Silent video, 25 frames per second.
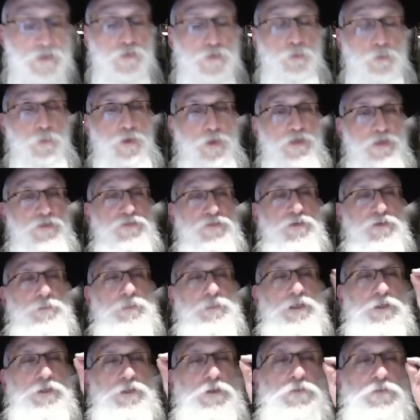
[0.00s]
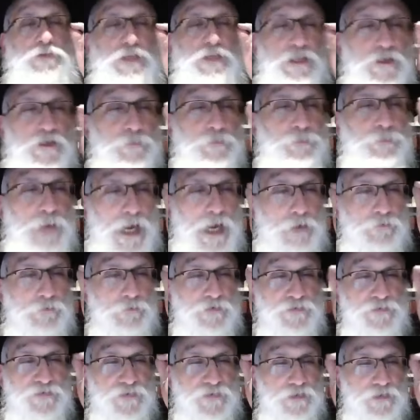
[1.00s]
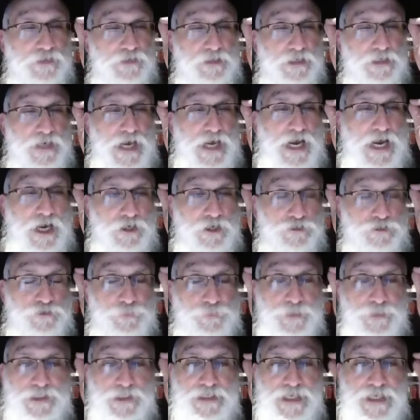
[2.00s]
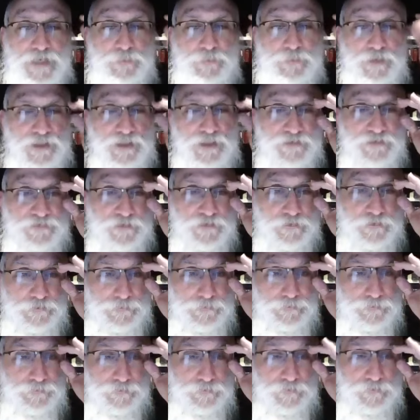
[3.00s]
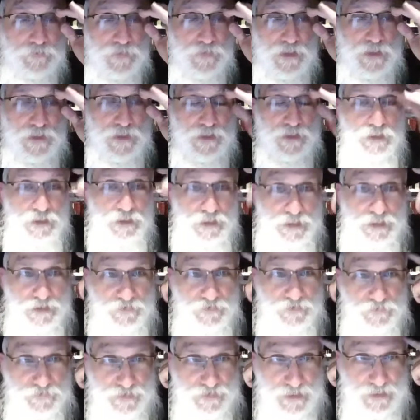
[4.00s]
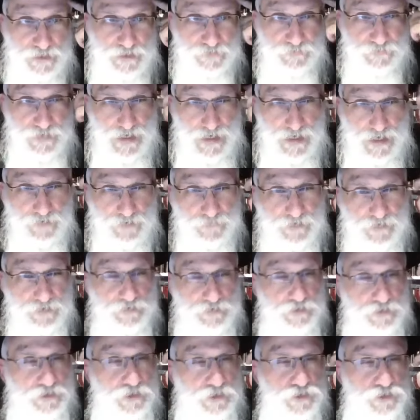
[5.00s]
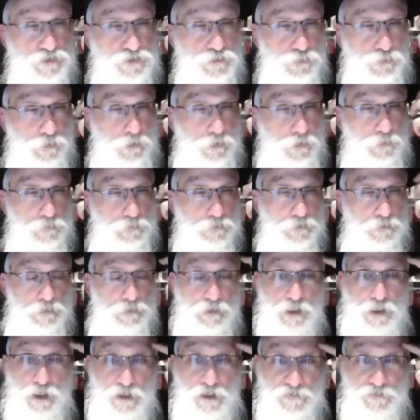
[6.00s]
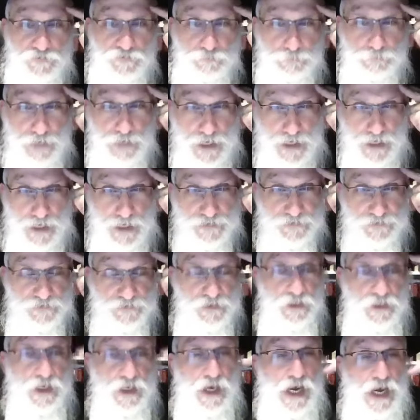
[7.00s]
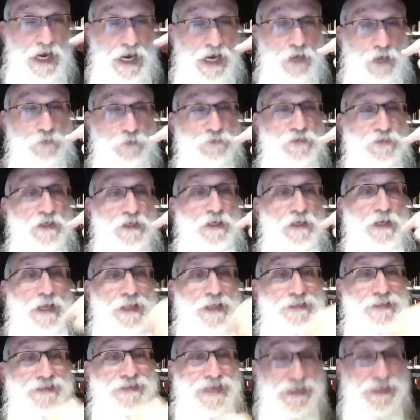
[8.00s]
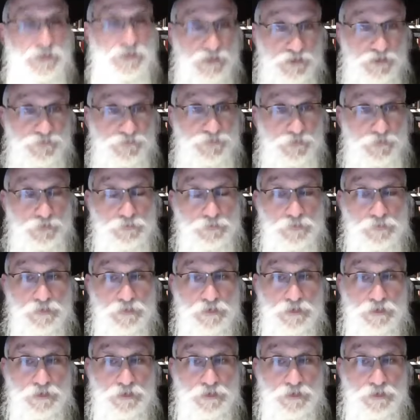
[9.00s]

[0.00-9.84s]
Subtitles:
What does it mean over here? Pari's heart became a liver. Instead of having the control of mind, heart, and then liver,